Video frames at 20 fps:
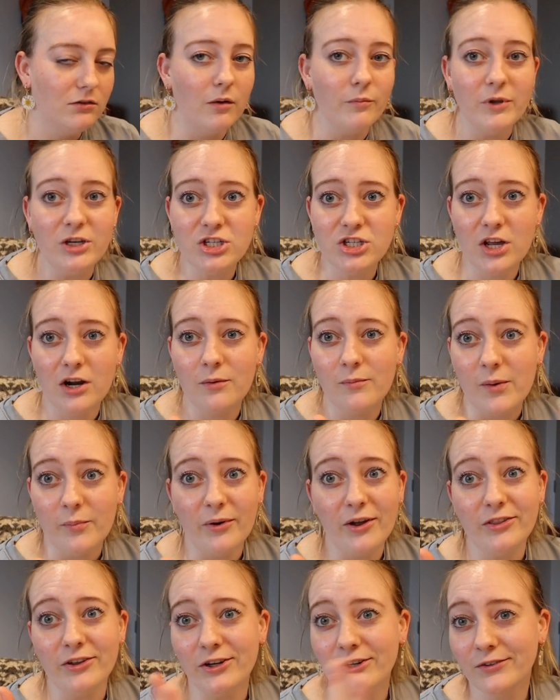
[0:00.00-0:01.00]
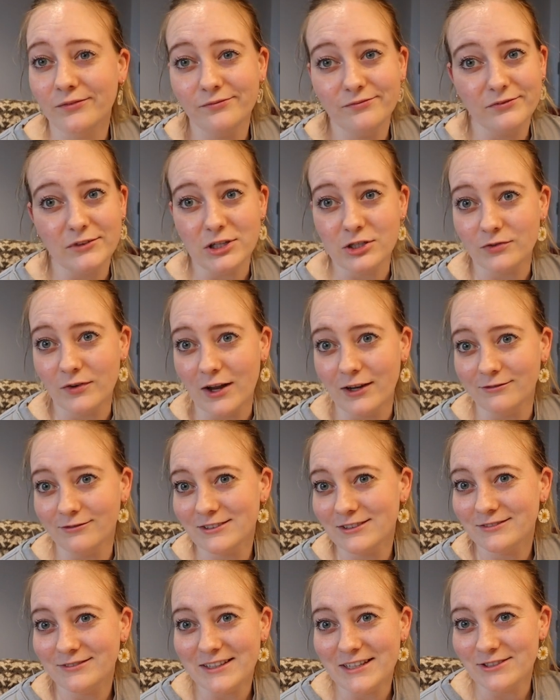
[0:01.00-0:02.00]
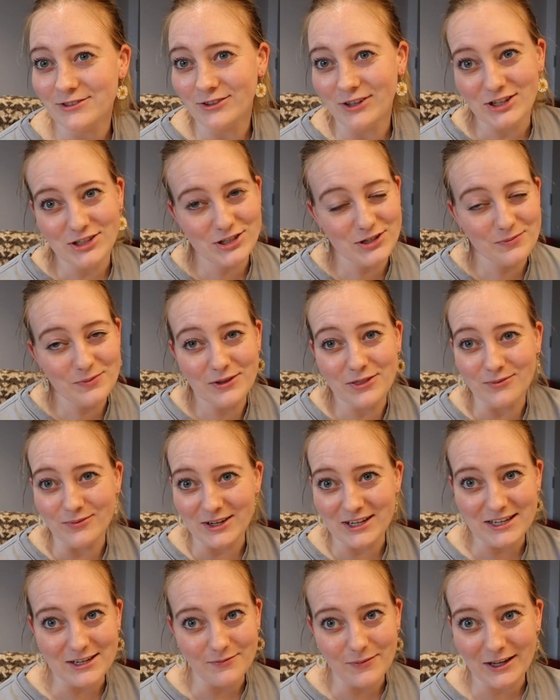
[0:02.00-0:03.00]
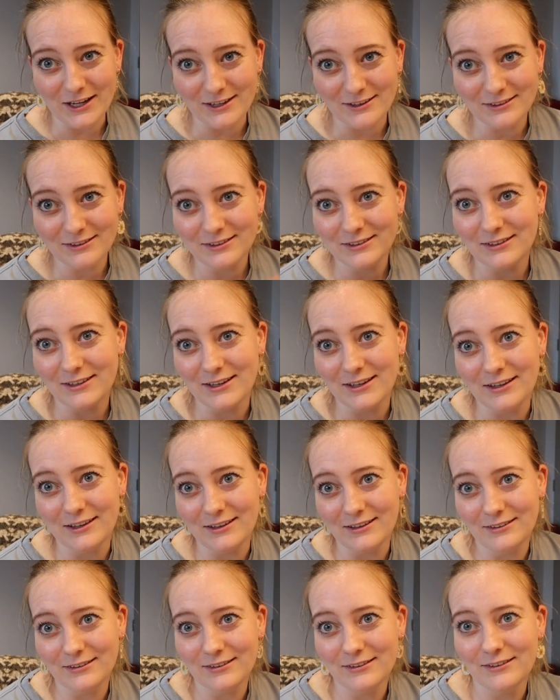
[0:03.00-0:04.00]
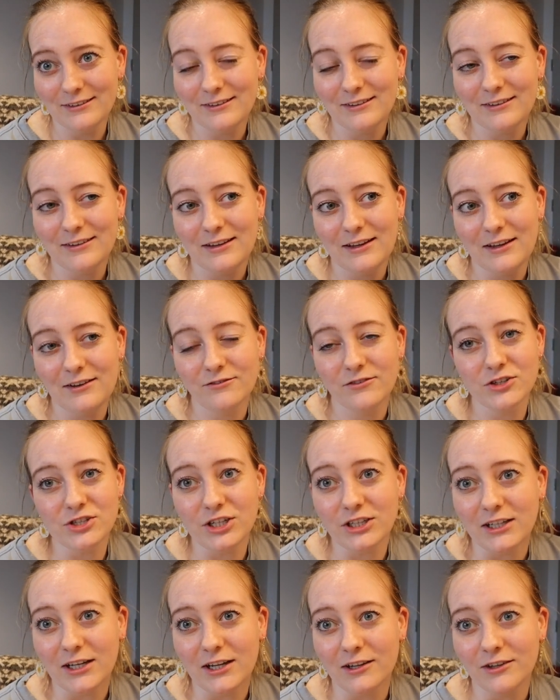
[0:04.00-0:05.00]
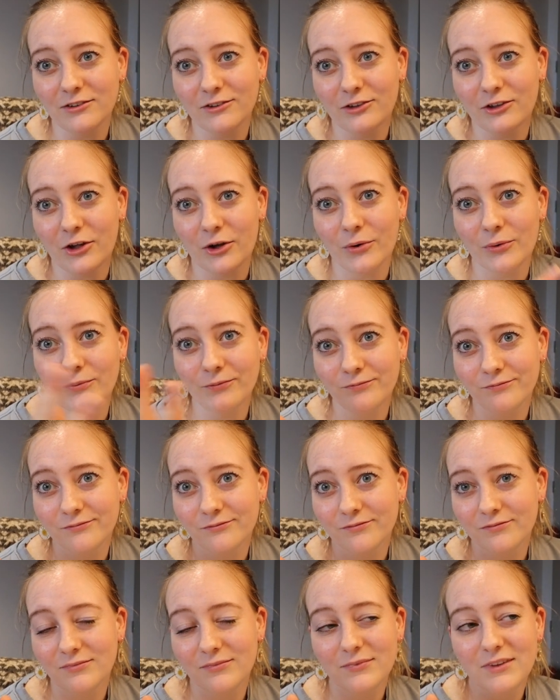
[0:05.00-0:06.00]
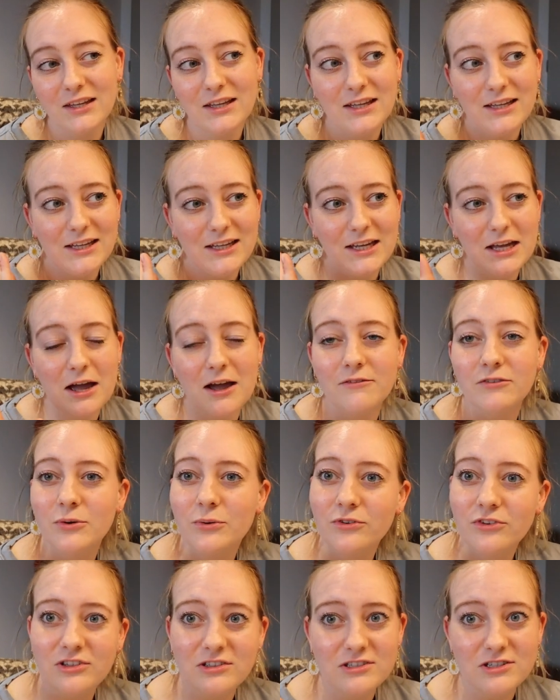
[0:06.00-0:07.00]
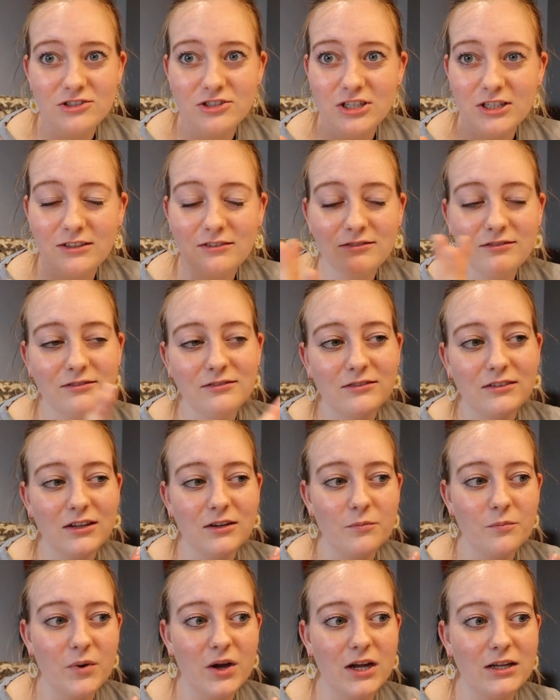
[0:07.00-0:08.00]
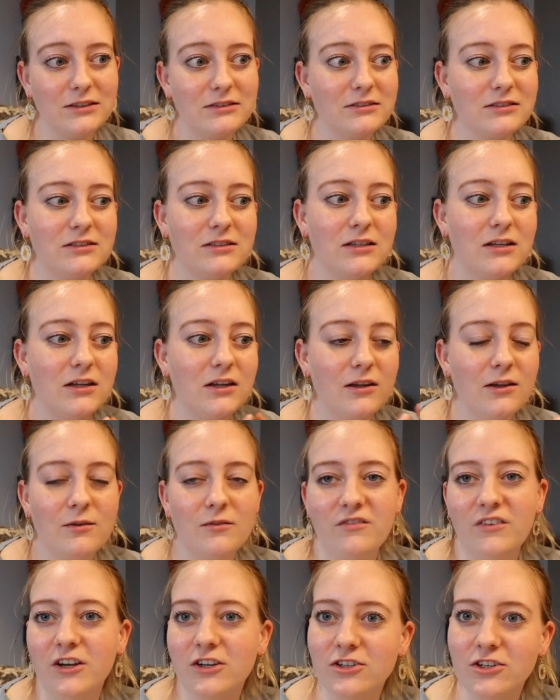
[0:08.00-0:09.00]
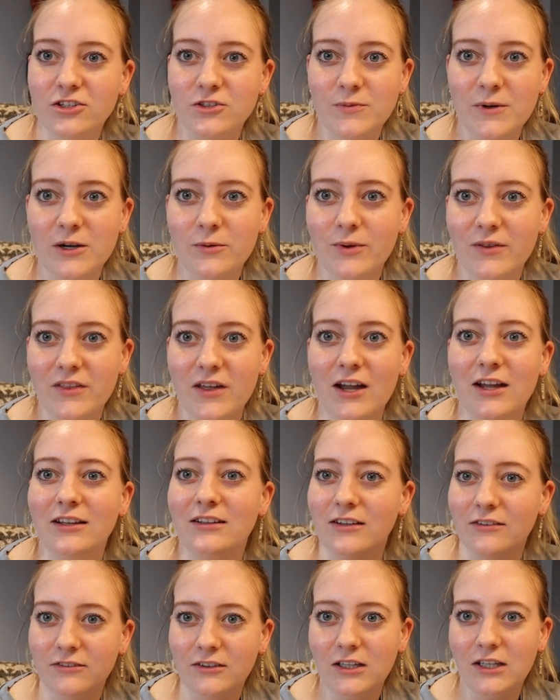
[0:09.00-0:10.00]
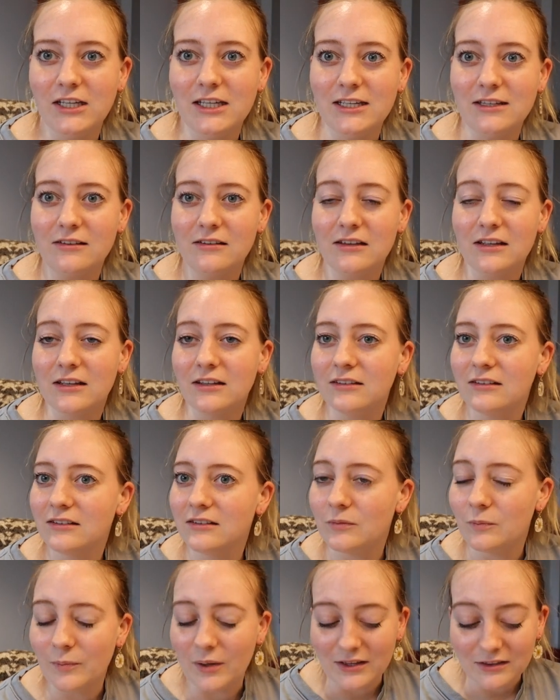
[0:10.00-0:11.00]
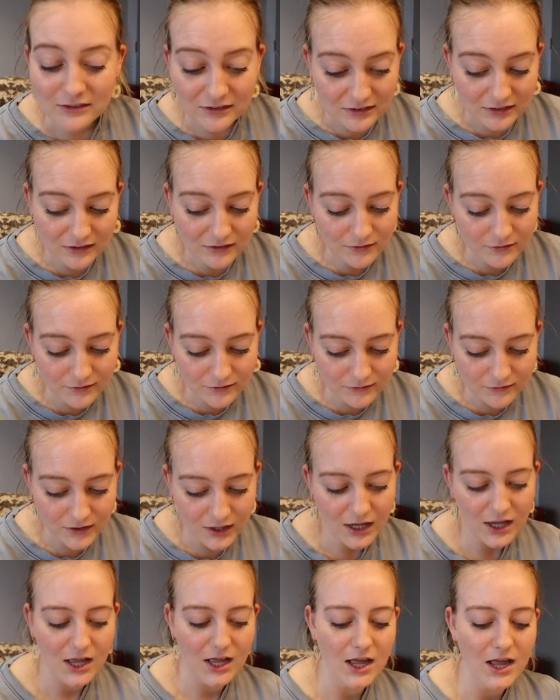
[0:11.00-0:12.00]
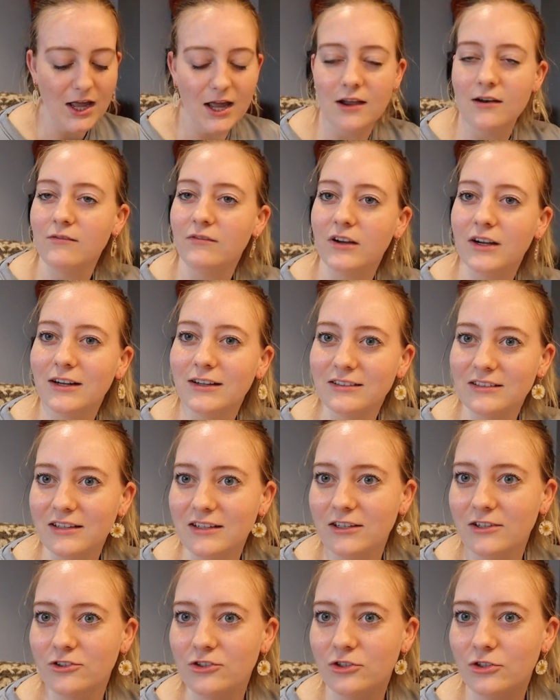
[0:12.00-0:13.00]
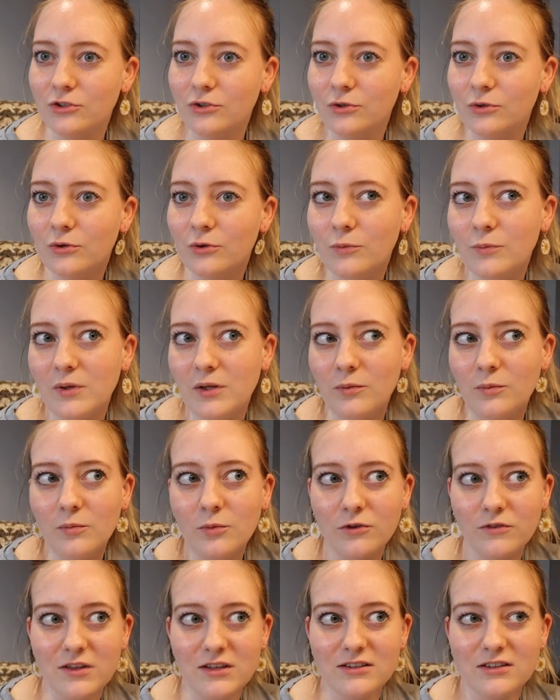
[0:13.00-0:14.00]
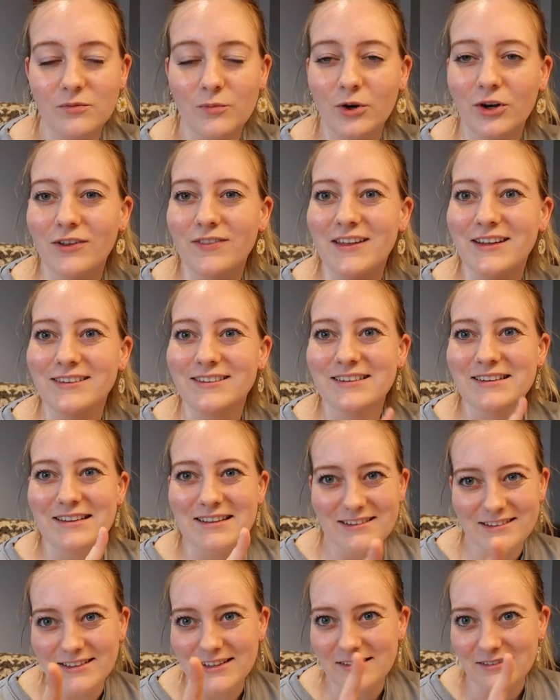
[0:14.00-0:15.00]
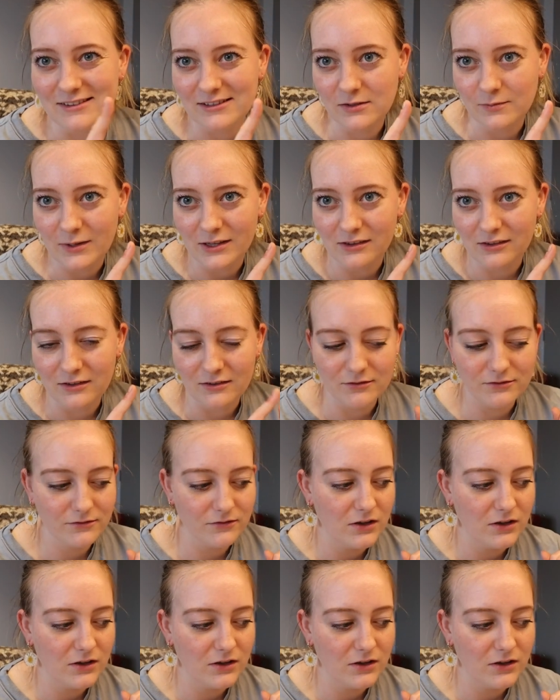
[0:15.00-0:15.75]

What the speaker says: mean, shout out my brother, this rent is a lot cheaper than what he pays in Virginia. So yeah, everyone's decision, but very transparent about that. It definitely is expensive. And I'm very excited to be moving somewhere that isn't as expensive.